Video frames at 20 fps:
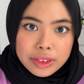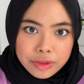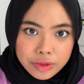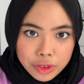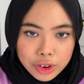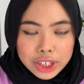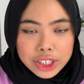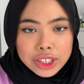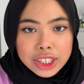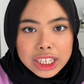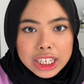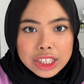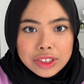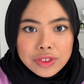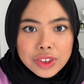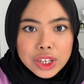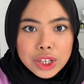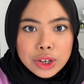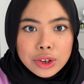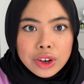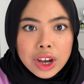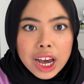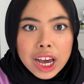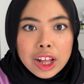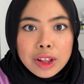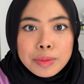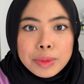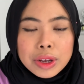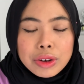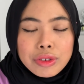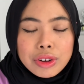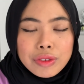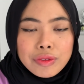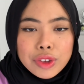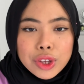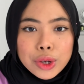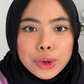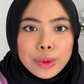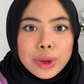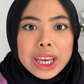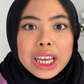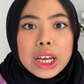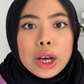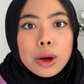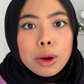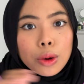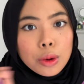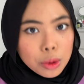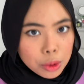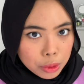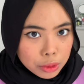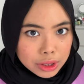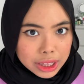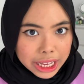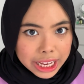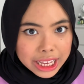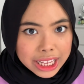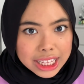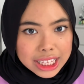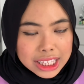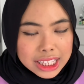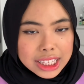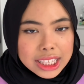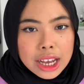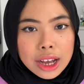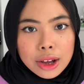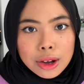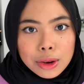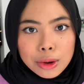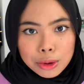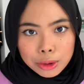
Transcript: For today's video, I'll be reviewing OLENS.